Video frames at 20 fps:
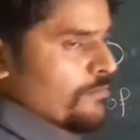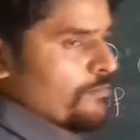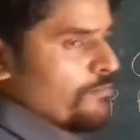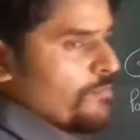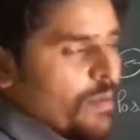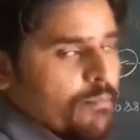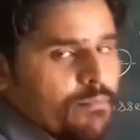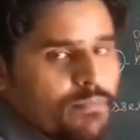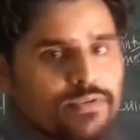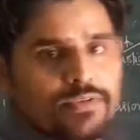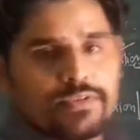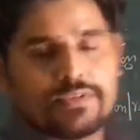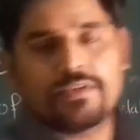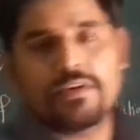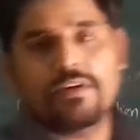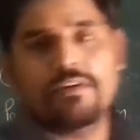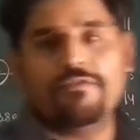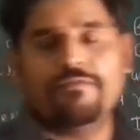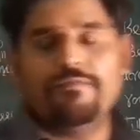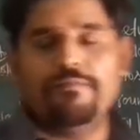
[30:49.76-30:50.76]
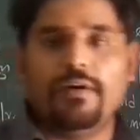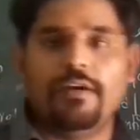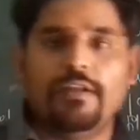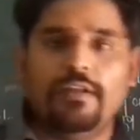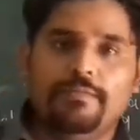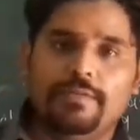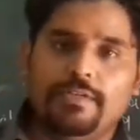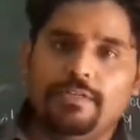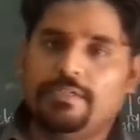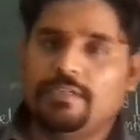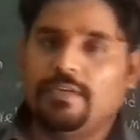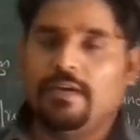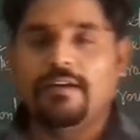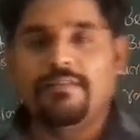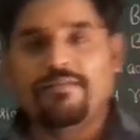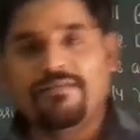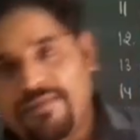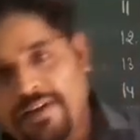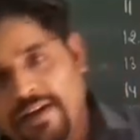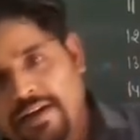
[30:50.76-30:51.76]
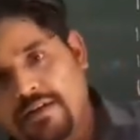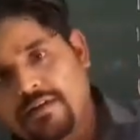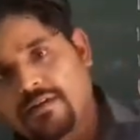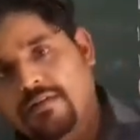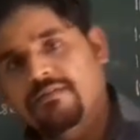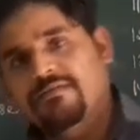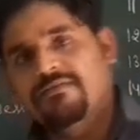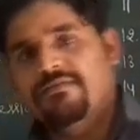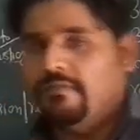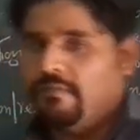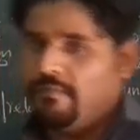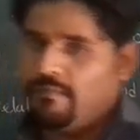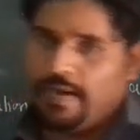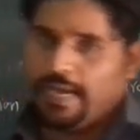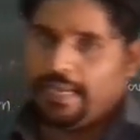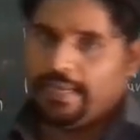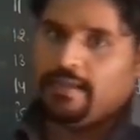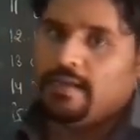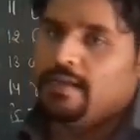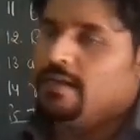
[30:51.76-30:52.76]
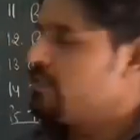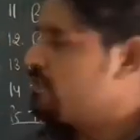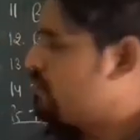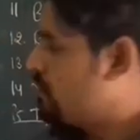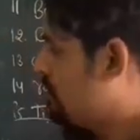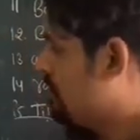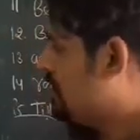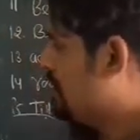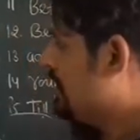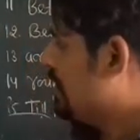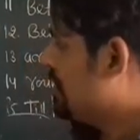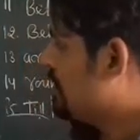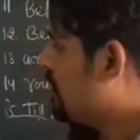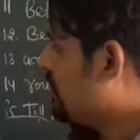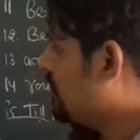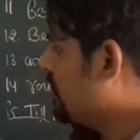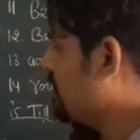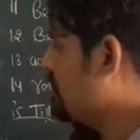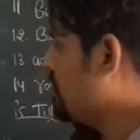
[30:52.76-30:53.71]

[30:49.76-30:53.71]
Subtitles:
members of parliament are friend of mine. So these are the